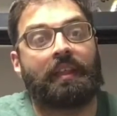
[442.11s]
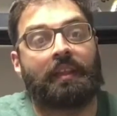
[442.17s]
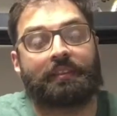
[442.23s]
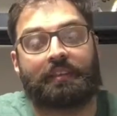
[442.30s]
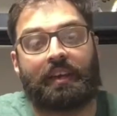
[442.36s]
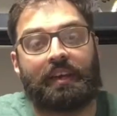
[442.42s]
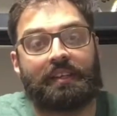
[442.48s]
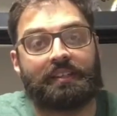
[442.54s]

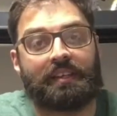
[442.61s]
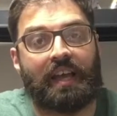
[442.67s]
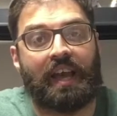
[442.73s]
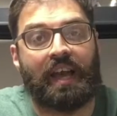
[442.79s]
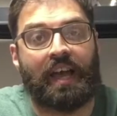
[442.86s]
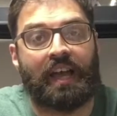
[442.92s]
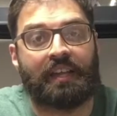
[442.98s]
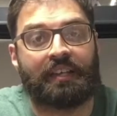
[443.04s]
Thanks guys
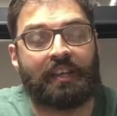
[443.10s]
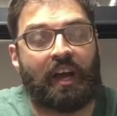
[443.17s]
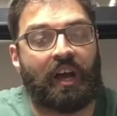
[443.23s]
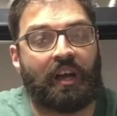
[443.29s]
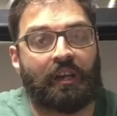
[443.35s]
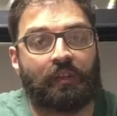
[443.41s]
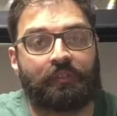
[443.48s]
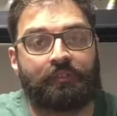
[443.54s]
and
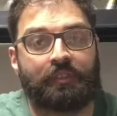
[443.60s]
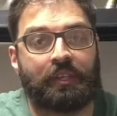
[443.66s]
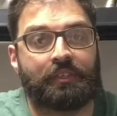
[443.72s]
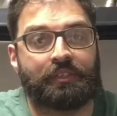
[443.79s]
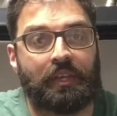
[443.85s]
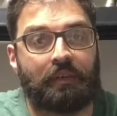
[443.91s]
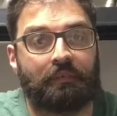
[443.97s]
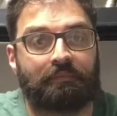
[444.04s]
I'll see
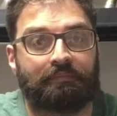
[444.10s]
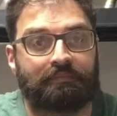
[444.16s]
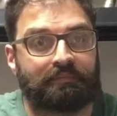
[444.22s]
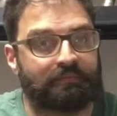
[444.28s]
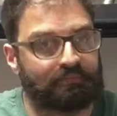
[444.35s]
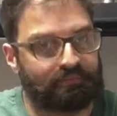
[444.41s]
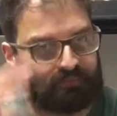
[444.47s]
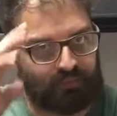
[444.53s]
you soon.
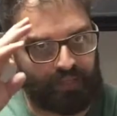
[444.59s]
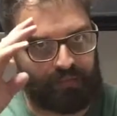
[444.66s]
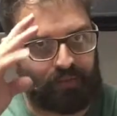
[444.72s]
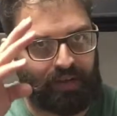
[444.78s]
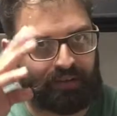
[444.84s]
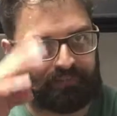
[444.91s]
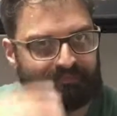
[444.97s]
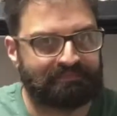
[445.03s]

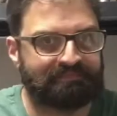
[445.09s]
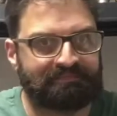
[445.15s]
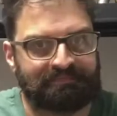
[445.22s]
Goodbye.